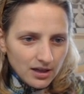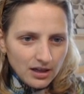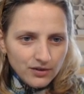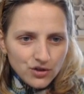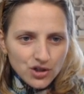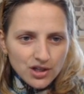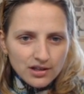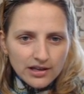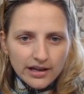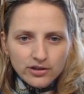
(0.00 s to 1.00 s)
If
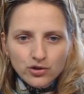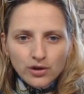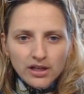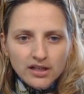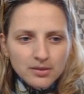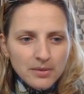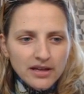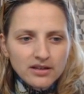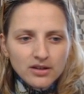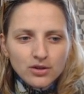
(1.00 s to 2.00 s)
g6, actually it's
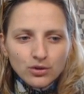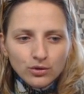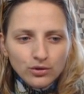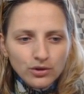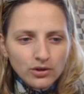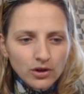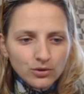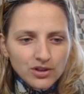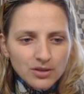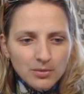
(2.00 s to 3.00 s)
mate in 2, you know
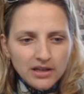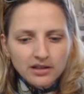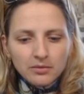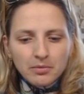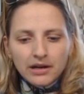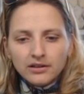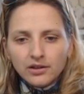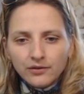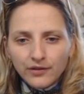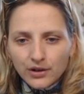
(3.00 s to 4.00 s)
this mating
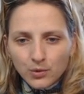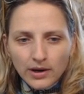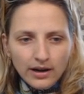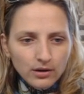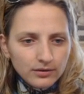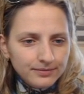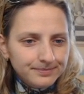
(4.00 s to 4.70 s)
pattern very well.